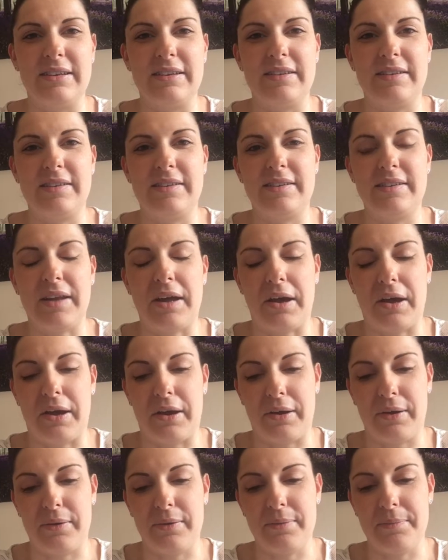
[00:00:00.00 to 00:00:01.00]

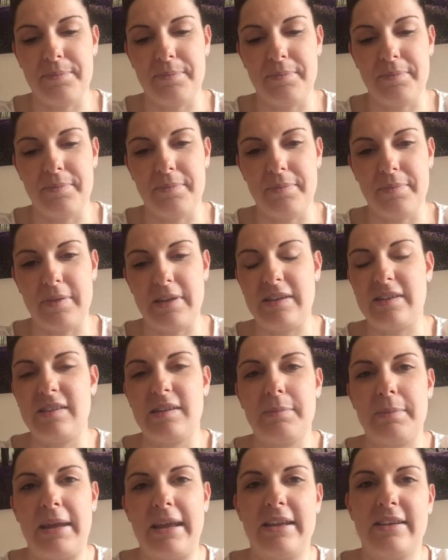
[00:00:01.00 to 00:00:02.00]
So, this
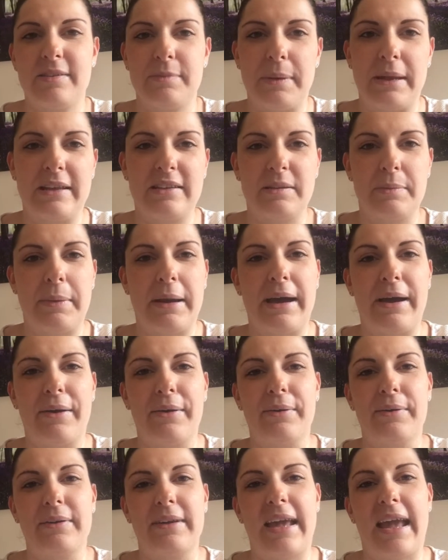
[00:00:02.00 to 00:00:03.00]
to me speaks
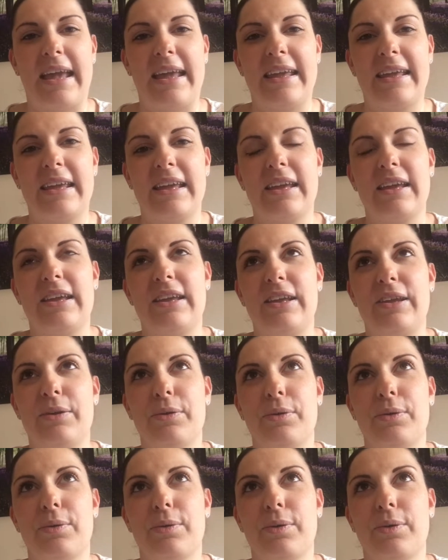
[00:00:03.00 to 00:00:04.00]
about getting
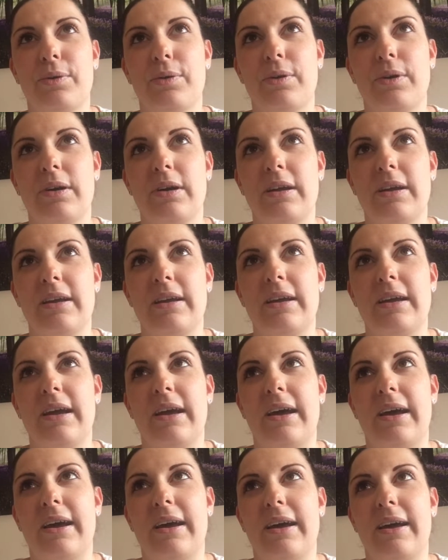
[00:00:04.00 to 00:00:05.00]
your
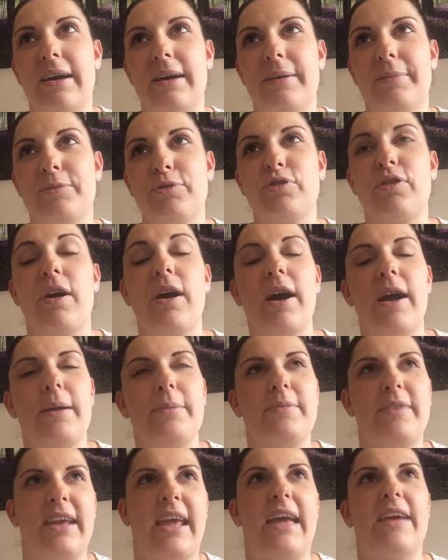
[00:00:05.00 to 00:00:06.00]

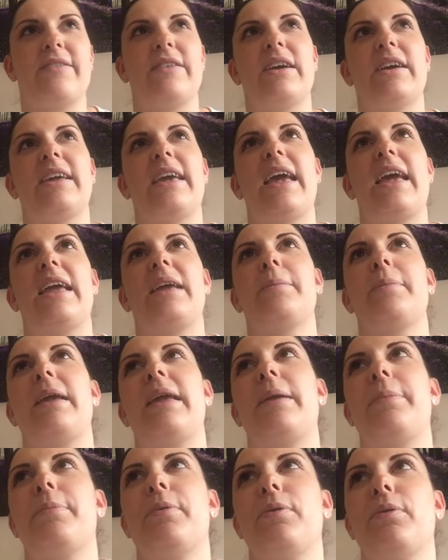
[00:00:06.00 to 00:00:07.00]
tribe together, getting
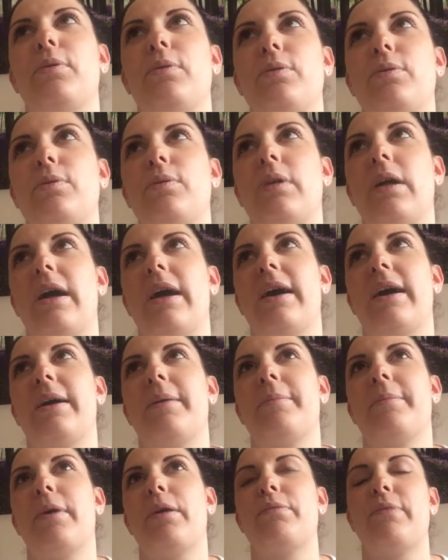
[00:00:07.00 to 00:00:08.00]
people
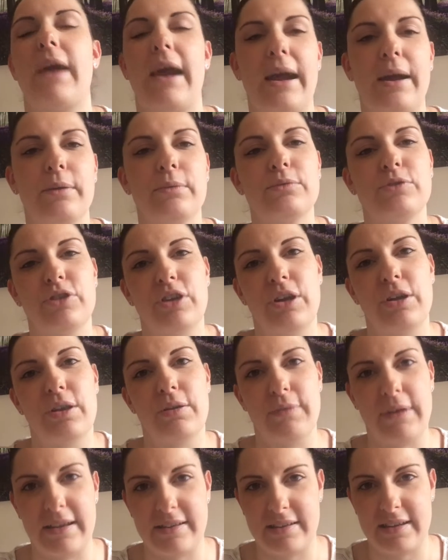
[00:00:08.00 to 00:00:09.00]
around you
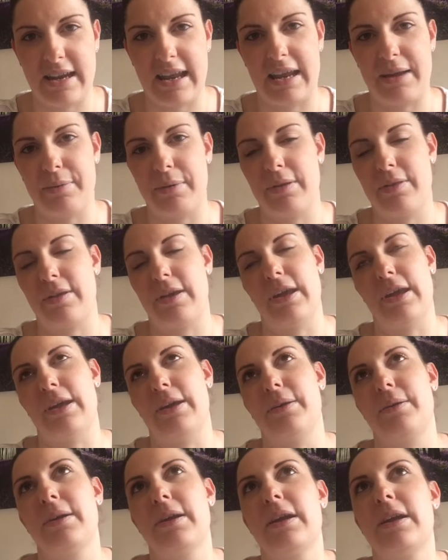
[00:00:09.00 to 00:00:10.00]
that resonate with
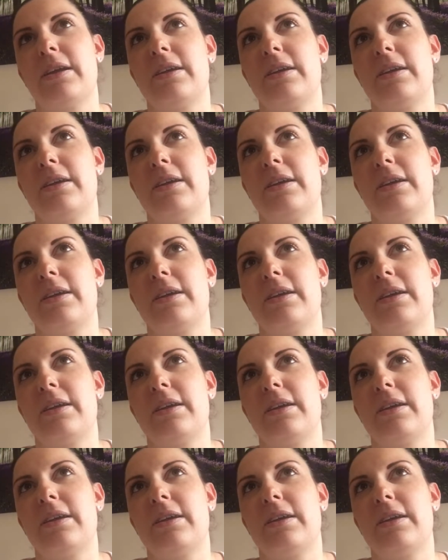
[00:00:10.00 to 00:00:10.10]
you,